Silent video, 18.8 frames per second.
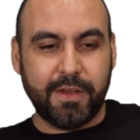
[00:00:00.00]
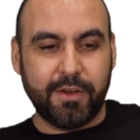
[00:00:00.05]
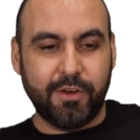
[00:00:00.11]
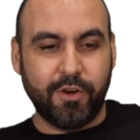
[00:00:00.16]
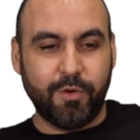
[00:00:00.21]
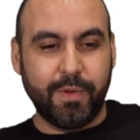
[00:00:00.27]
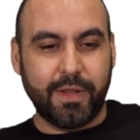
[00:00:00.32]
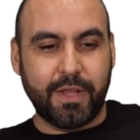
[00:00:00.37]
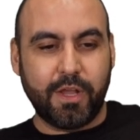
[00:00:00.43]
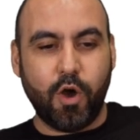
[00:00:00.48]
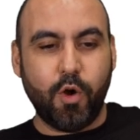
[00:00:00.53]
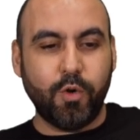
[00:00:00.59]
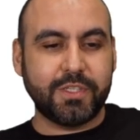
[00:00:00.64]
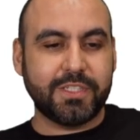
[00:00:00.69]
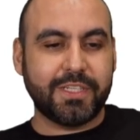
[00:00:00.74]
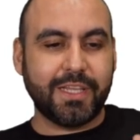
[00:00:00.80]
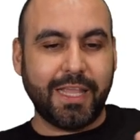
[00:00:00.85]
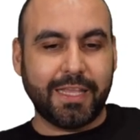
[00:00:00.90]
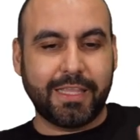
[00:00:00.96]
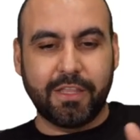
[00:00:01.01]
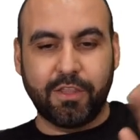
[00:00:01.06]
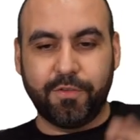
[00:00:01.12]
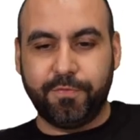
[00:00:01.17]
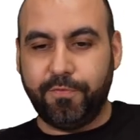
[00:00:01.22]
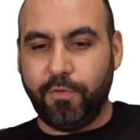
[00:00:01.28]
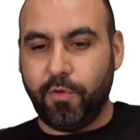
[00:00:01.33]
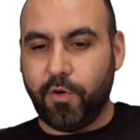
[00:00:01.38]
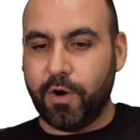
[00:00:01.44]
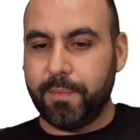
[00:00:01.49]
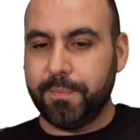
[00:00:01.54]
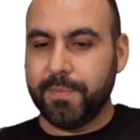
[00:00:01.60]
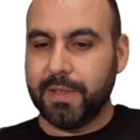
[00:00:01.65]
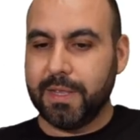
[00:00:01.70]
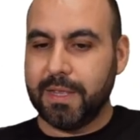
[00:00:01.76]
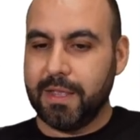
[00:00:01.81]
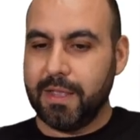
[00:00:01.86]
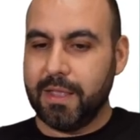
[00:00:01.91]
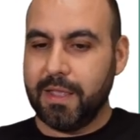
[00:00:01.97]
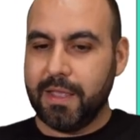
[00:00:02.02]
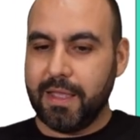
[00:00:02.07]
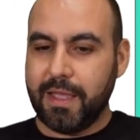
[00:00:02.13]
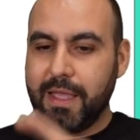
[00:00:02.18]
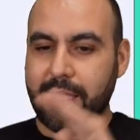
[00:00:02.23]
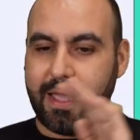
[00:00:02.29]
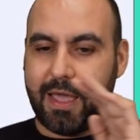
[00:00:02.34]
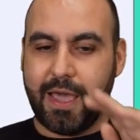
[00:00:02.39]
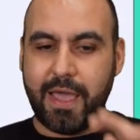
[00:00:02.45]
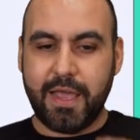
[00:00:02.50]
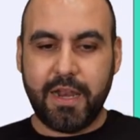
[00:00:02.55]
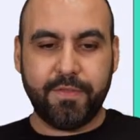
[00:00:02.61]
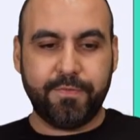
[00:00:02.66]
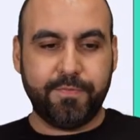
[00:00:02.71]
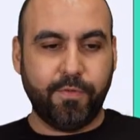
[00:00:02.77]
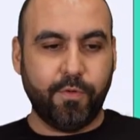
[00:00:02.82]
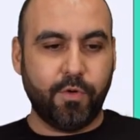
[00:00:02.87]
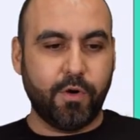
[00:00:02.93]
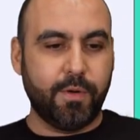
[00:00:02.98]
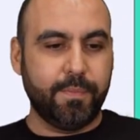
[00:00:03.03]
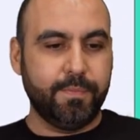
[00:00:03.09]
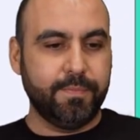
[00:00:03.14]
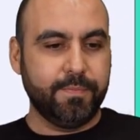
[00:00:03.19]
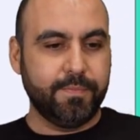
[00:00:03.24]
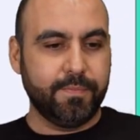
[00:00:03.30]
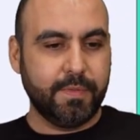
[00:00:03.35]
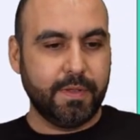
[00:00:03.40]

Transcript: Here we go. Selected the form, edit form,